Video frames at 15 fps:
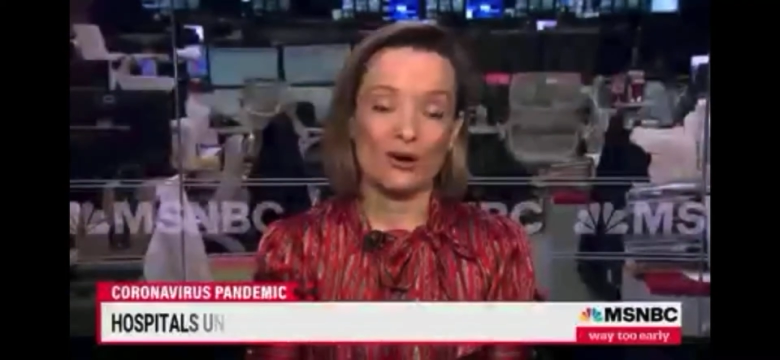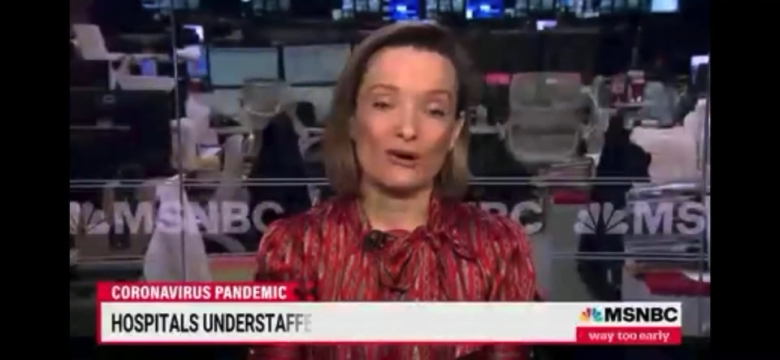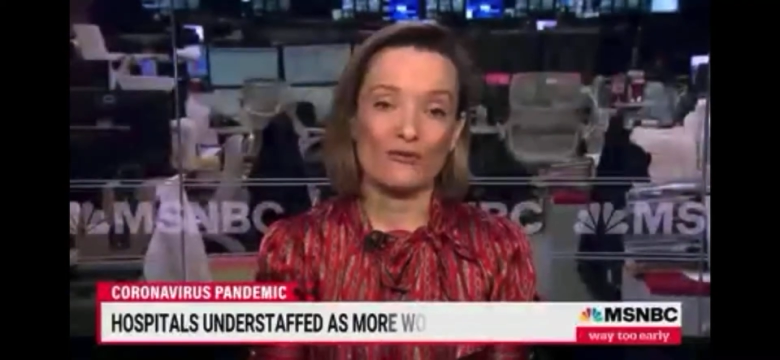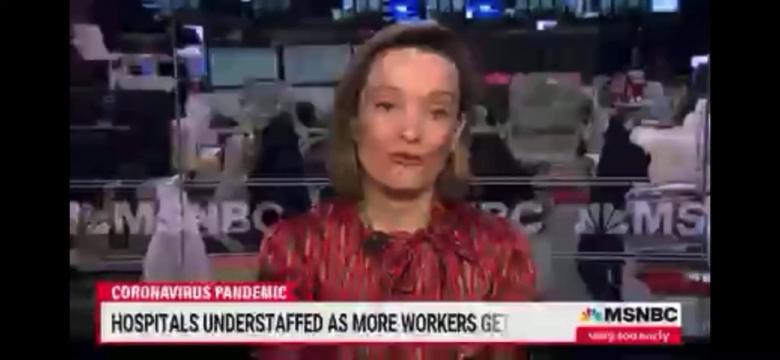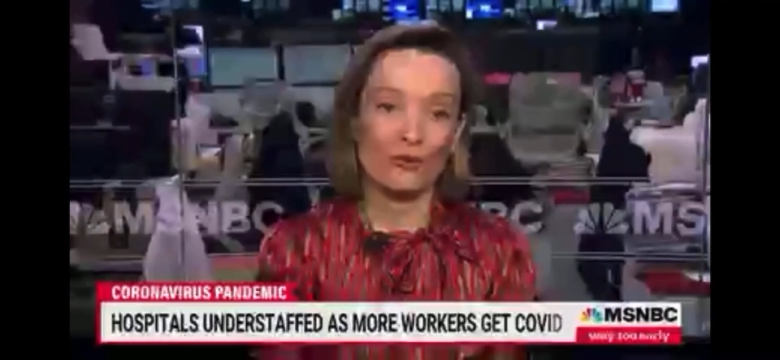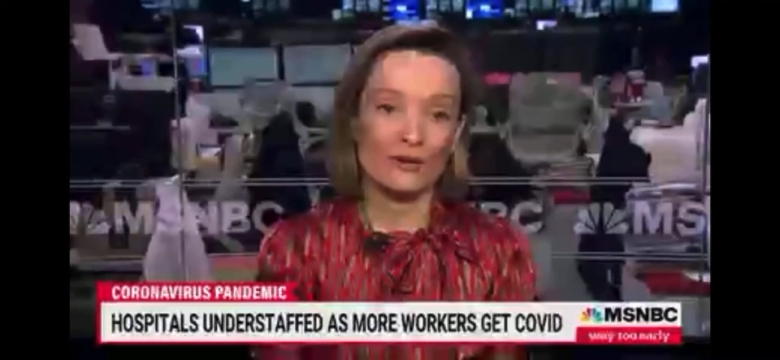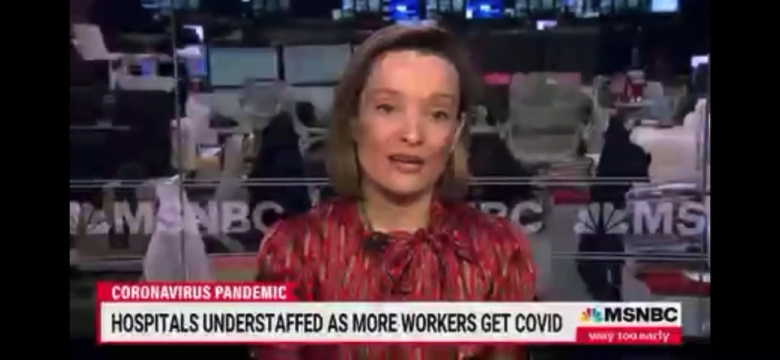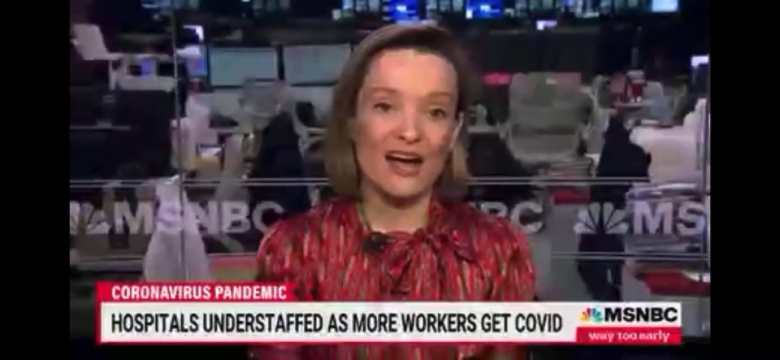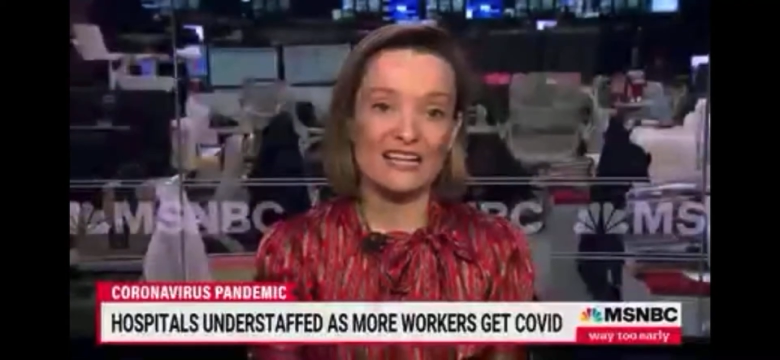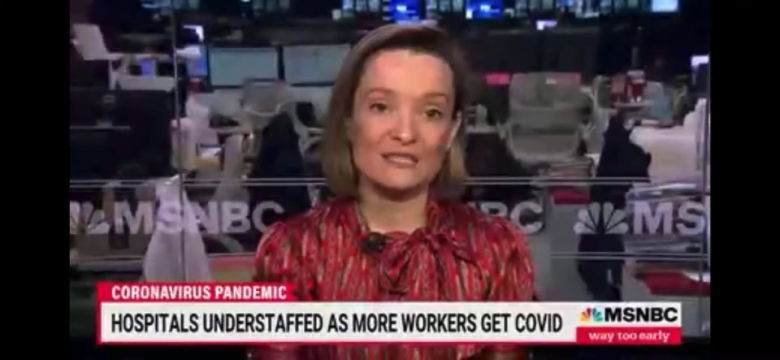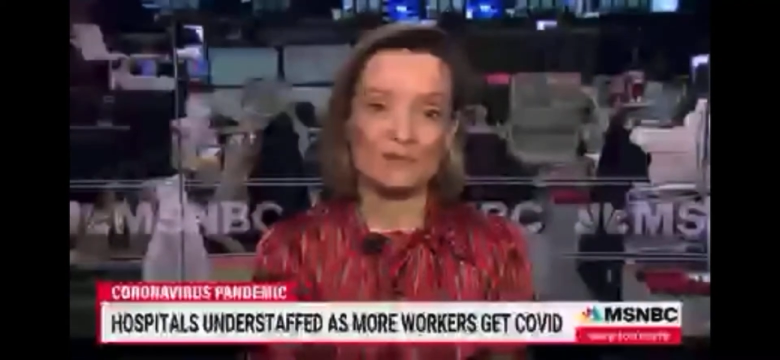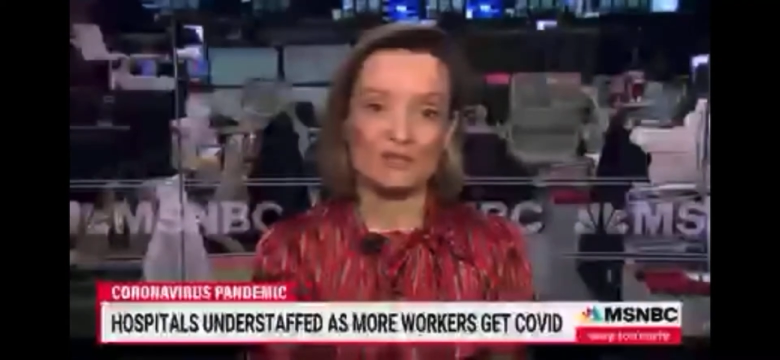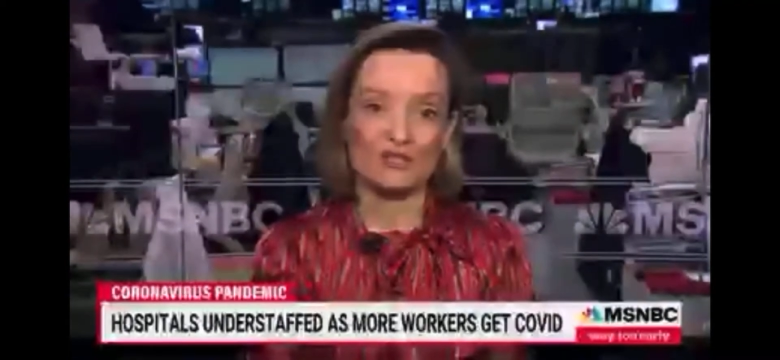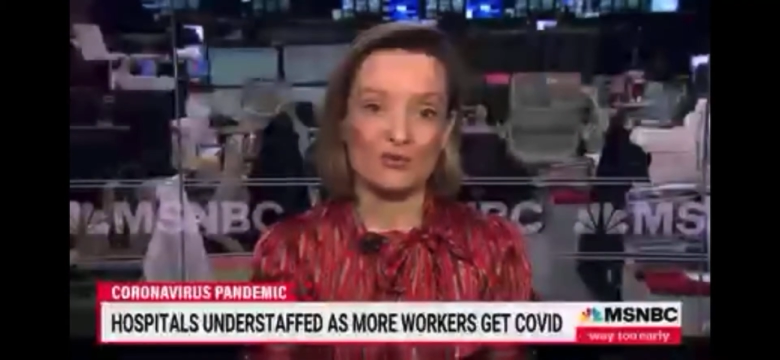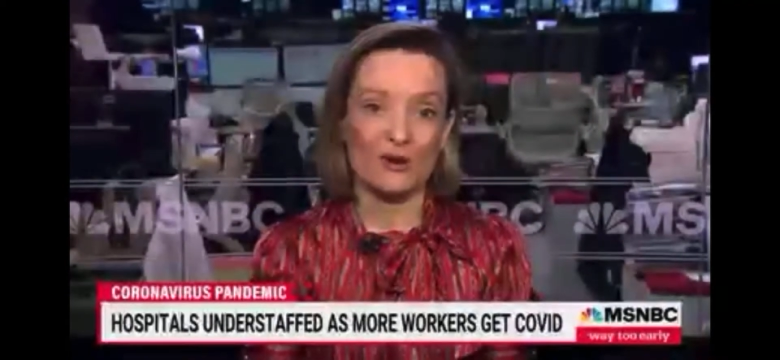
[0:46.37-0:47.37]
40
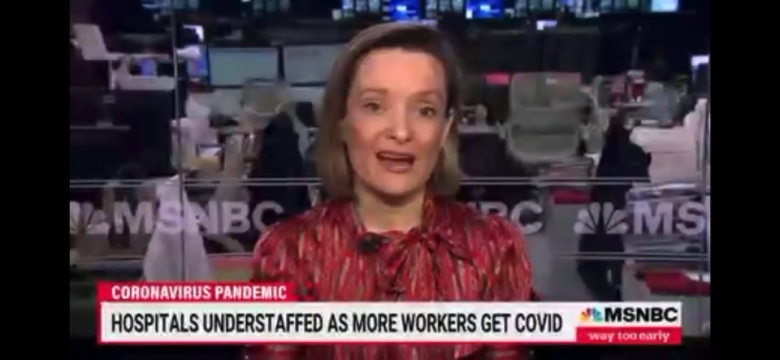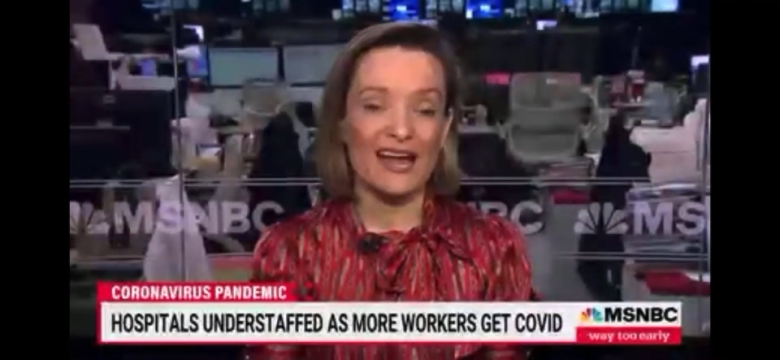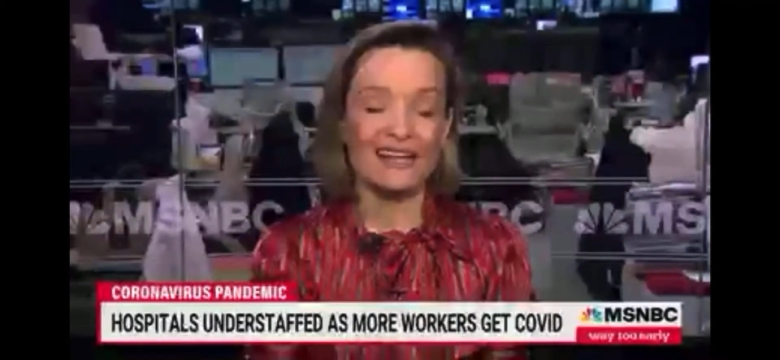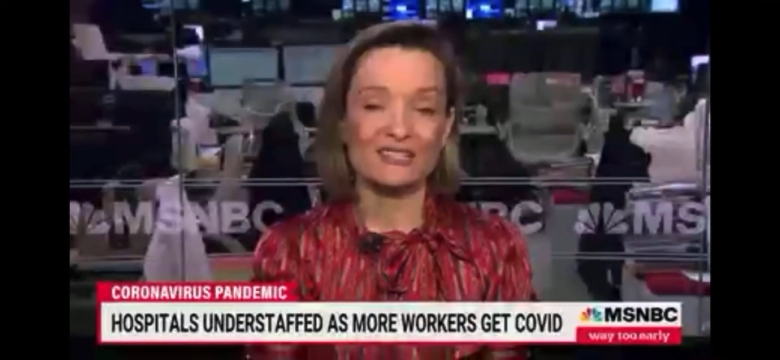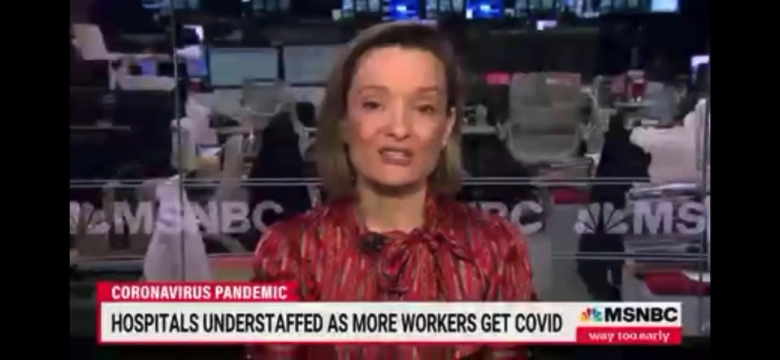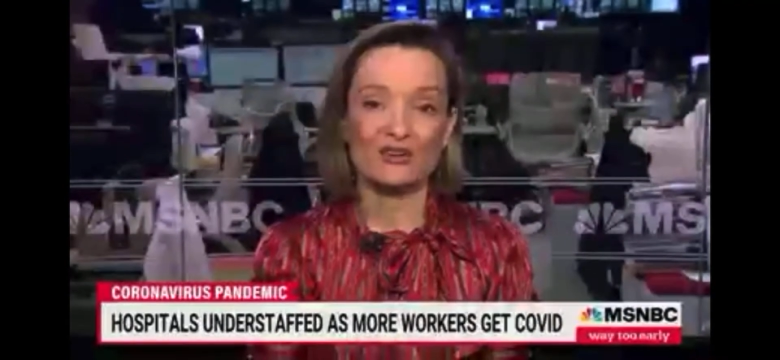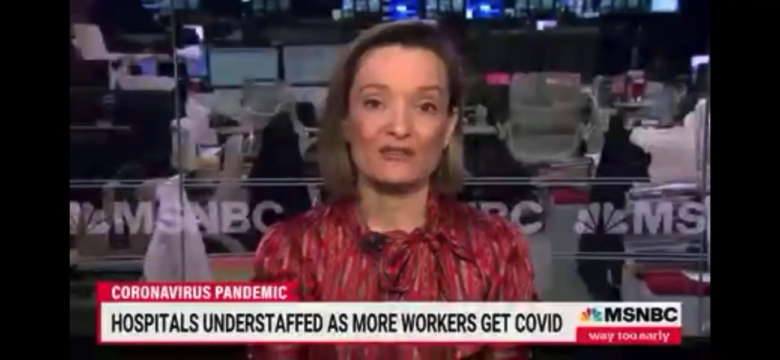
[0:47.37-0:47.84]
hospitals were asked